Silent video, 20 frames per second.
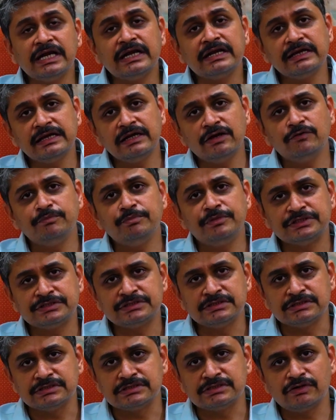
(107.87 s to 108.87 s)
category of
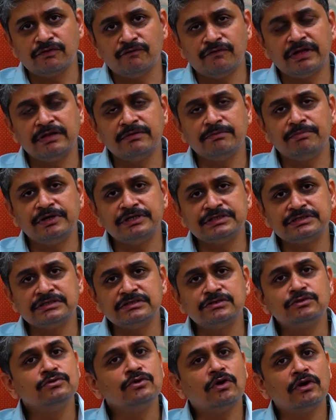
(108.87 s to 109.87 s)
patients, when
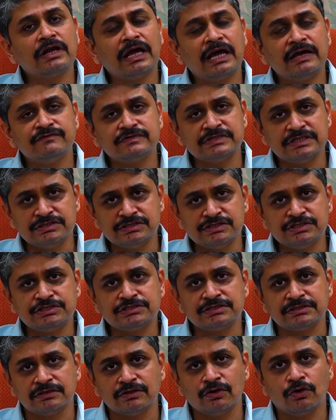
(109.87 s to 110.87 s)
patients do not have
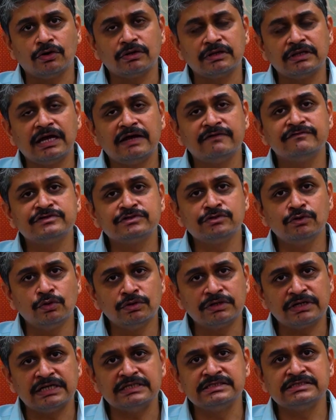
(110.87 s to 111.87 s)
sensation or they have slow
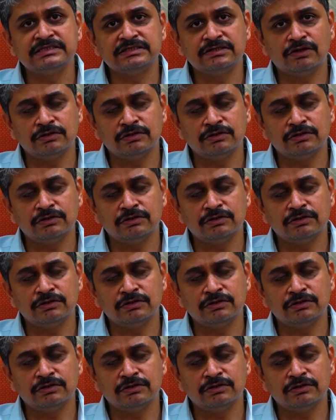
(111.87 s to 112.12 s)
transit